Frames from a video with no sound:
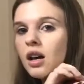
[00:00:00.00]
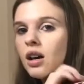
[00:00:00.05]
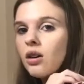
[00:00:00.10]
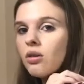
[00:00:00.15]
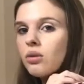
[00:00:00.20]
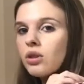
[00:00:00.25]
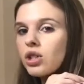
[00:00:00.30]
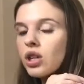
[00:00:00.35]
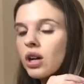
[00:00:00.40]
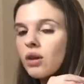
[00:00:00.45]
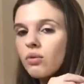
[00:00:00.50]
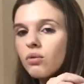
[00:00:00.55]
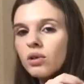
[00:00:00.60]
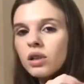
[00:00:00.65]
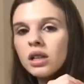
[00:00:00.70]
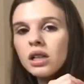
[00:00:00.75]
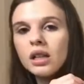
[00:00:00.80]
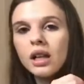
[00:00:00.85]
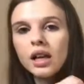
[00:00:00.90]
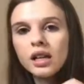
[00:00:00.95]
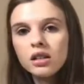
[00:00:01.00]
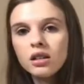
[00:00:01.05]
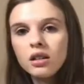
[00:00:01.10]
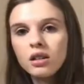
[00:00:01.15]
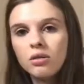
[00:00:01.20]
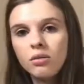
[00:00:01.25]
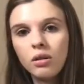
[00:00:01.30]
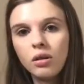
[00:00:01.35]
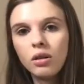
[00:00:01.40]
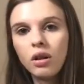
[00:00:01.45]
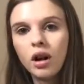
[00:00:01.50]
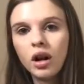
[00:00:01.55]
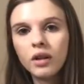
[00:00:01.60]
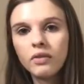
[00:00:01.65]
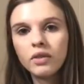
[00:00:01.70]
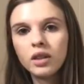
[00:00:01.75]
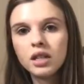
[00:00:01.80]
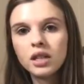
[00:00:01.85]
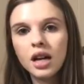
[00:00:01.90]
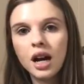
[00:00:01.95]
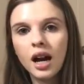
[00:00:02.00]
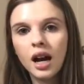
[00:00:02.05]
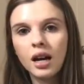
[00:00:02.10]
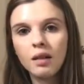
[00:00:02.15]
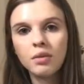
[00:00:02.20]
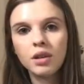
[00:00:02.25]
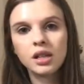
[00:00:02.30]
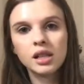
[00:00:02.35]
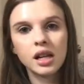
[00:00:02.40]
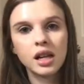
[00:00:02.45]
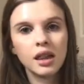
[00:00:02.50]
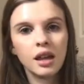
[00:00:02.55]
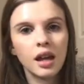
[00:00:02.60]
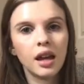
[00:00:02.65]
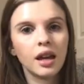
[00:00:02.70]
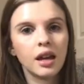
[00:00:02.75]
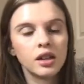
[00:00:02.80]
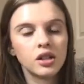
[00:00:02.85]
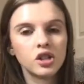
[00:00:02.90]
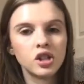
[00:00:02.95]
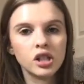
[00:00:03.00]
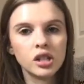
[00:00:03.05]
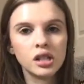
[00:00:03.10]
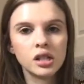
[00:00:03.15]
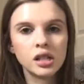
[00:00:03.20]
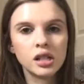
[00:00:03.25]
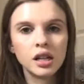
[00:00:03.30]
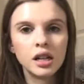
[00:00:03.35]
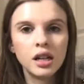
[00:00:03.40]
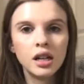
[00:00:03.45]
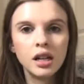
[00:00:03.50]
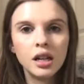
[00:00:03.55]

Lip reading: which I really like to do a lot of the time because I think it's just